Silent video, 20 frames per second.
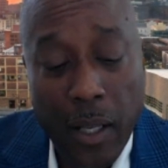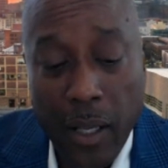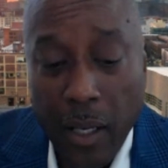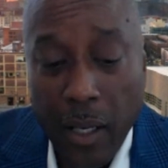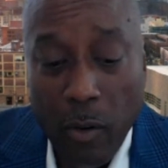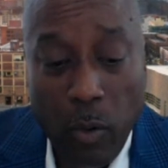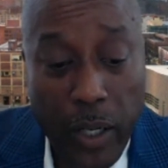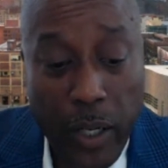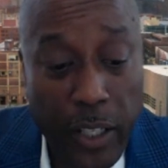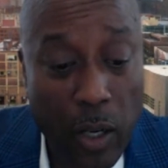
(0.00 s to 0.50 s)

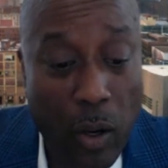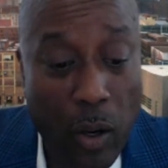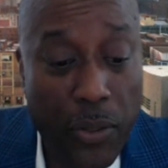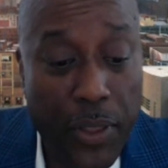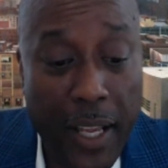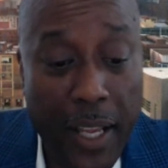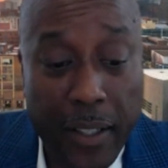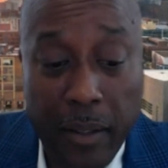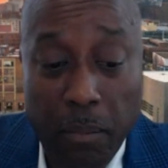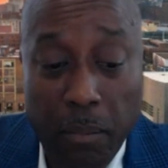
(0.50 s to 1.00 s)
We know
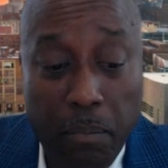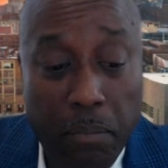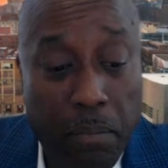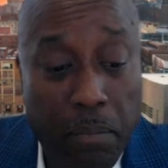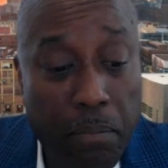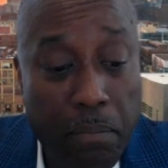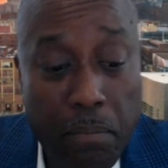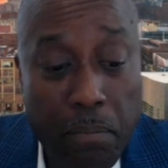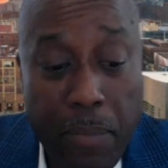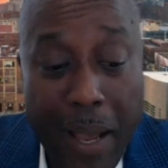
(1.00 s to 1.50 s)
that
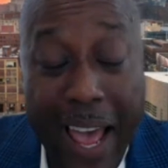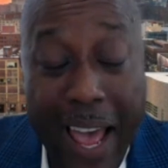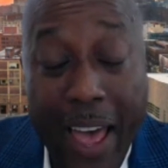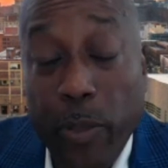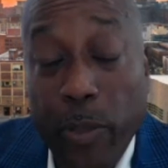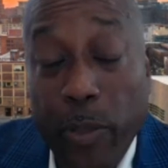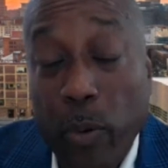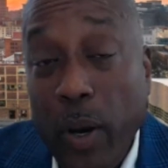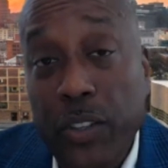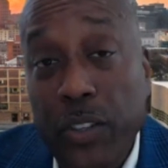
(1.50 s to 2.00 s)

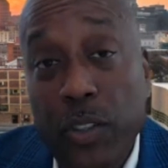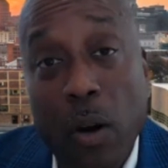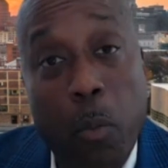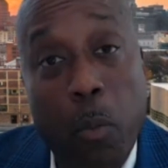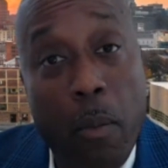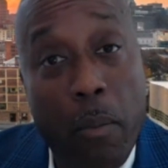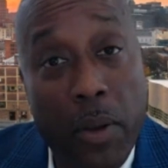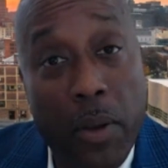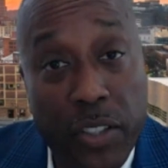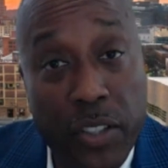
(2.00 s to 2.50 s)
pathways are
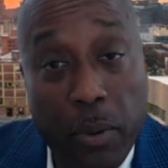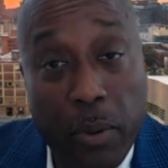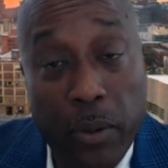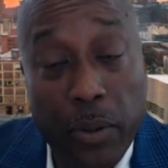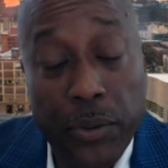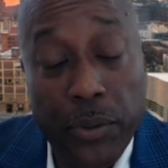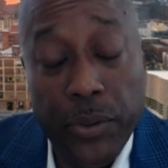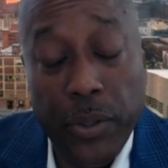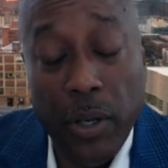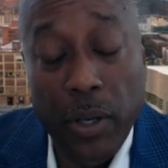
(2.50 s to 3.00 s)
permissible.
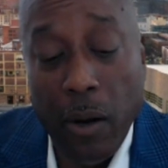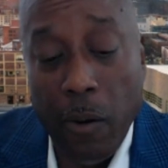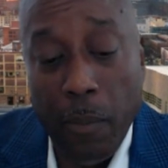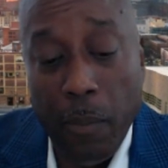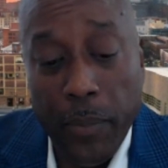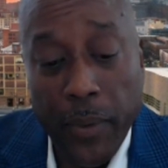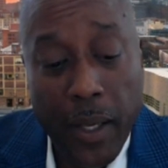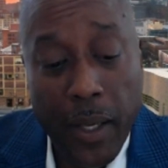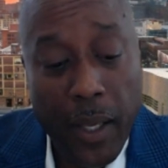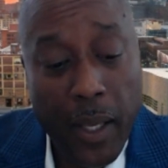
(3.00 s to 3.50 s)
So
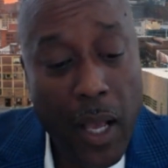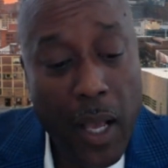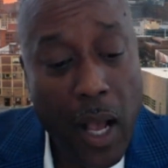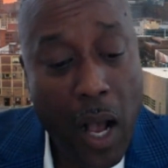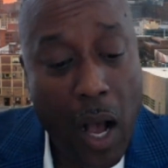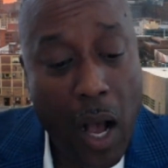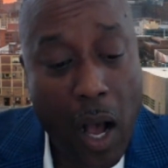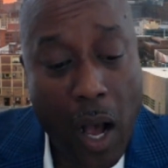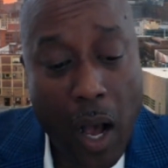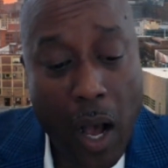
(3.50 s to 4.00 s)

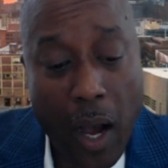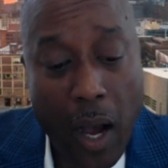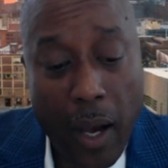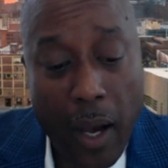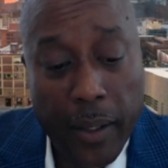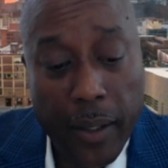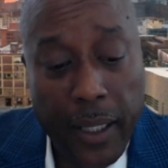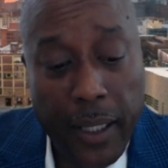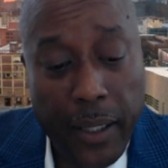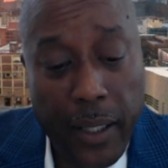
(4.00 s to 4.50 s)

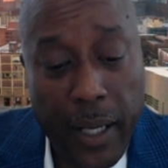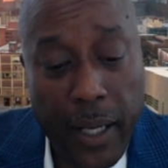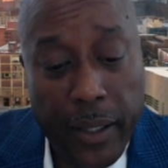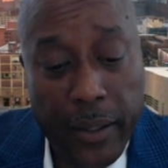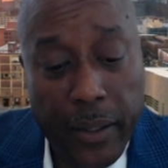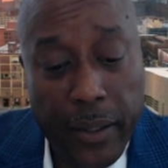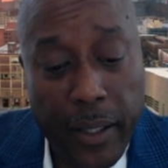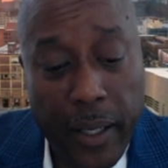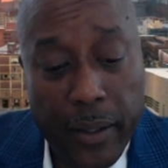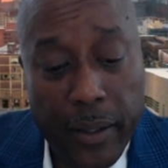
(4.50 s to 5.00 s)

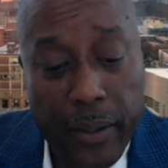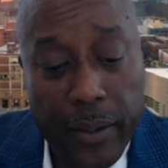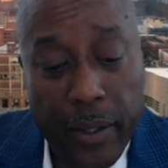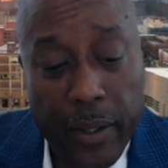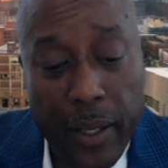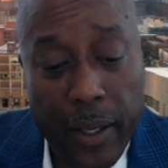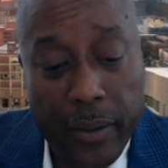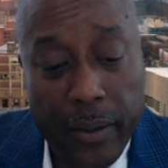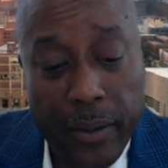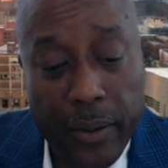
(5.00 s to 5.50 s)

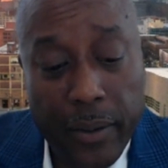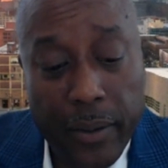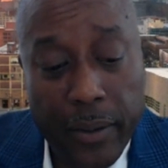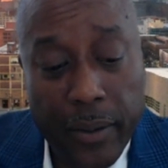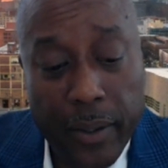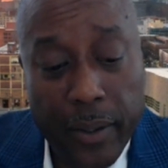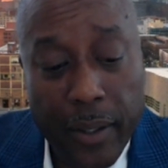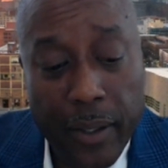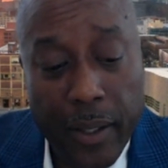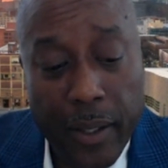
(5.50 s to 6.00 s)

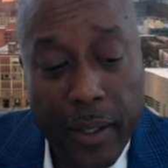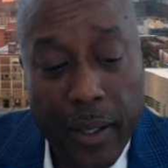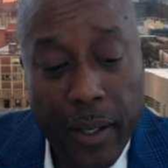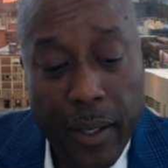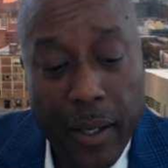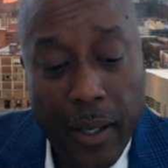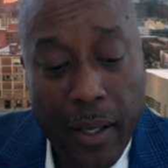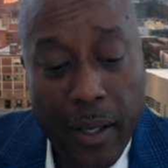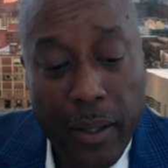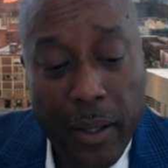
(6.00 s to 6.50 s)
it's
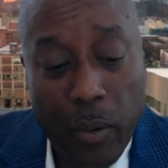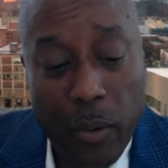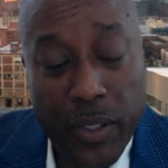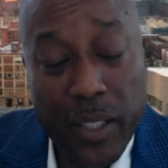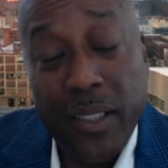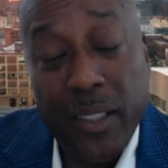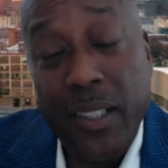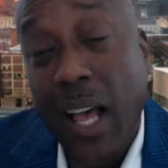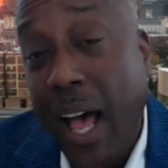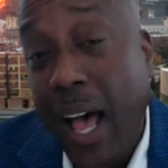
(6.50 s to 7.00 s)
there was a
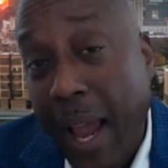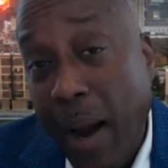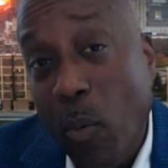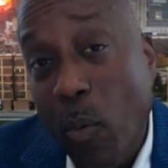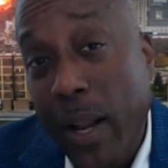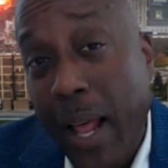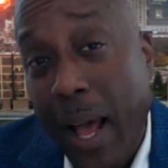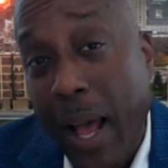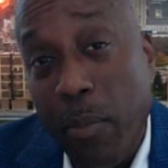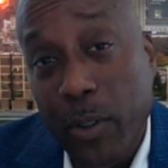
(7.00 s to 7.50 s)
time
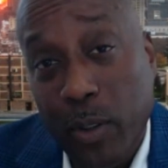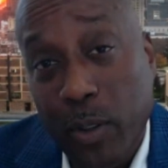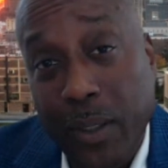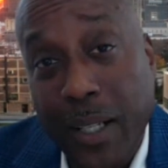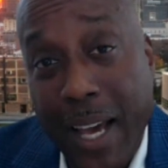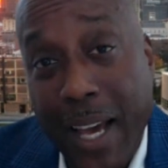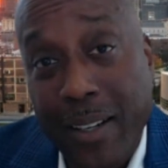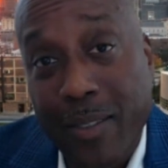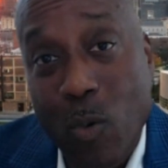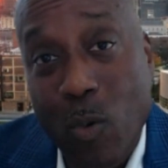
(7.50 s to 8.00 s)
when I was
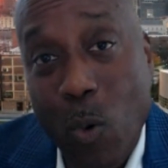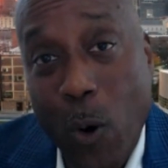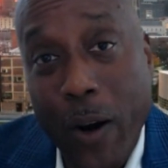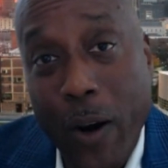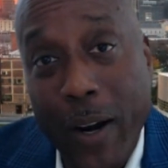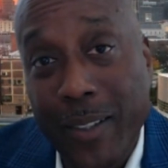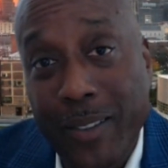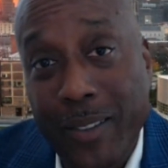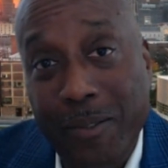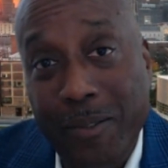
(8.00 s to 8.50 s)
kind of
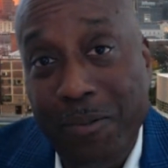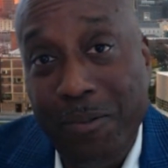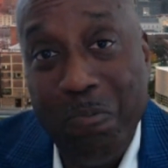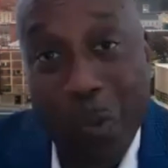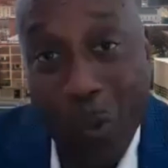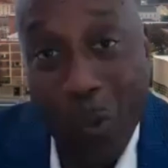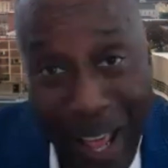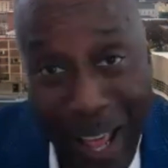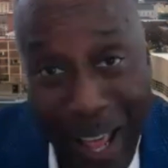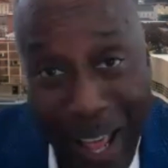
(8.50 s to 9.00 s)
worried,
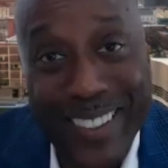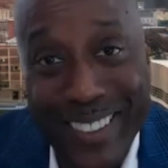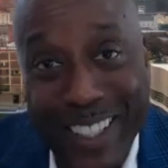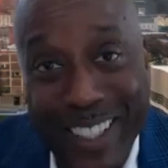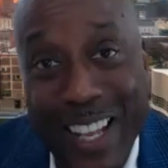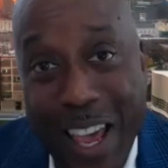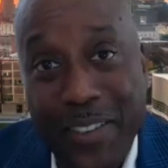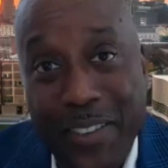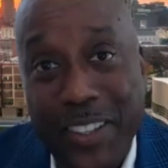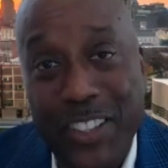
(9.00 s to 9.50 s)
will I still
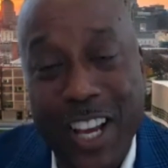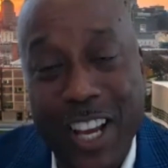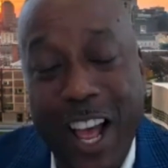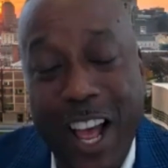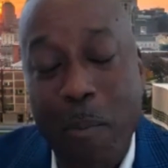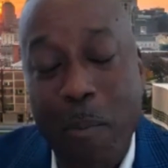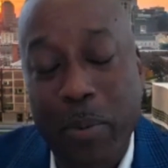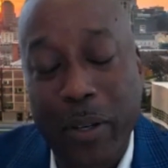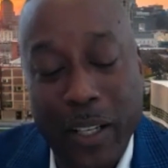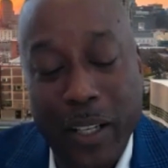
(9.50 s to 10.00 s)
have a
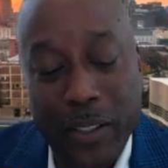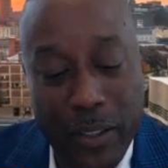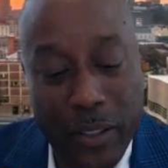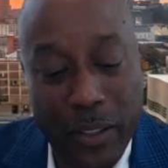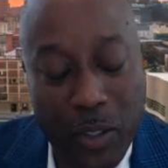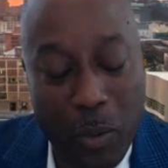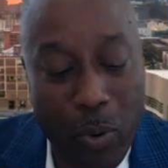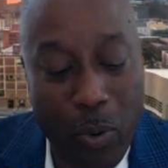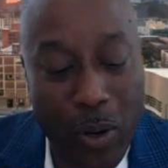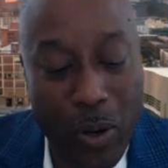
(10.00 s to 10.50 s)
job because of the
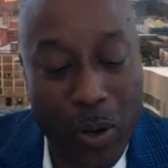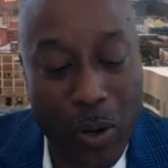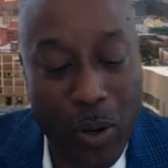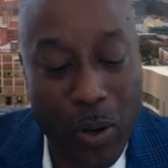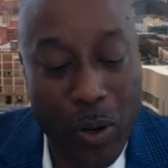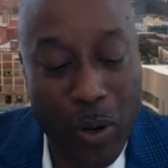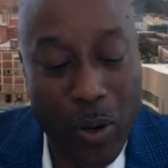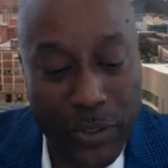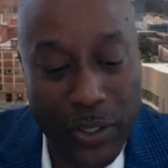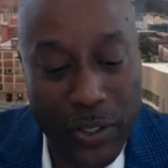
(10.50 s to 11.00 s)
Supreme
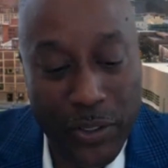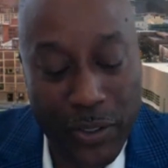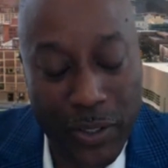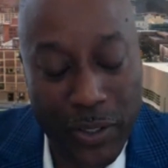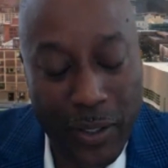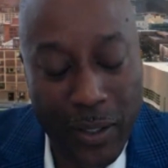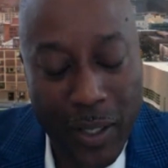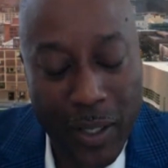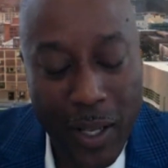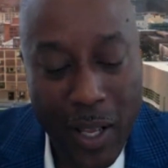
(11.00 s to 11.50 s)
Court
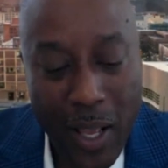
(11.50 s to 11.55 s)
decision?